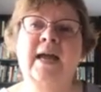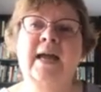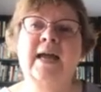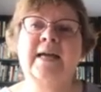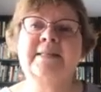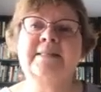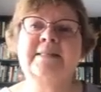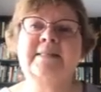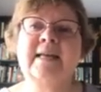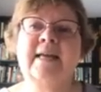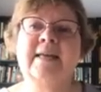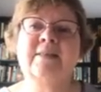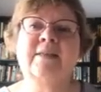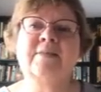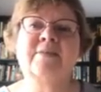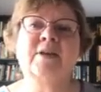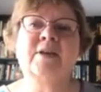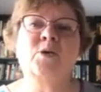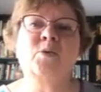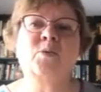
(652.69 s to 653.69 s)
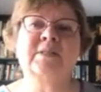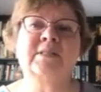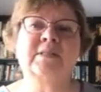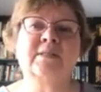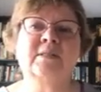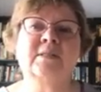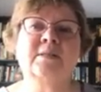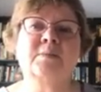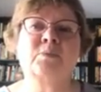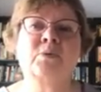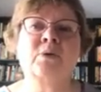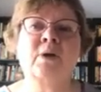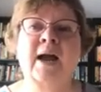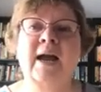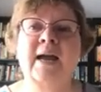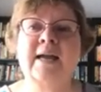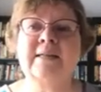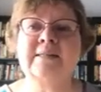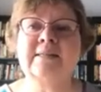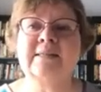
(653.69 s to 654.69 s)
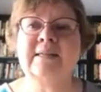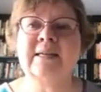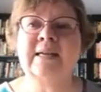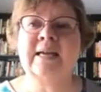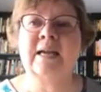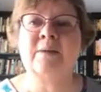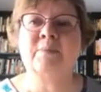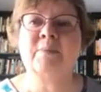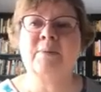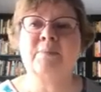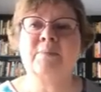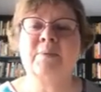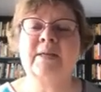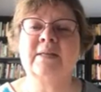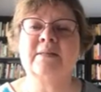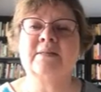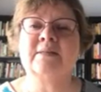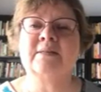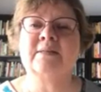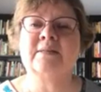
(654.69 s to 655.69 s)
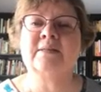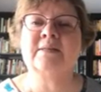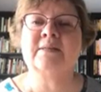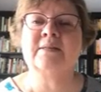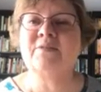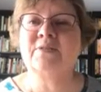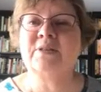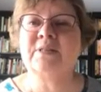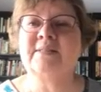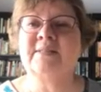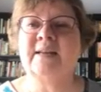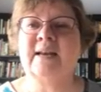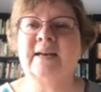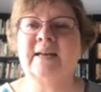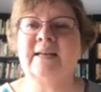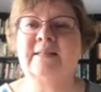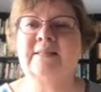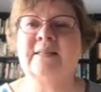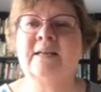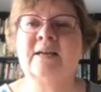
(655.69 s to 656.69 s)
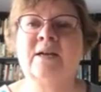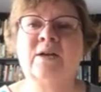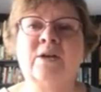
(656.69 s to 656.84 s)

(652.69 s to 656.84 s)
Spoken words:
and say that there was a surprise that came up in some of the studies.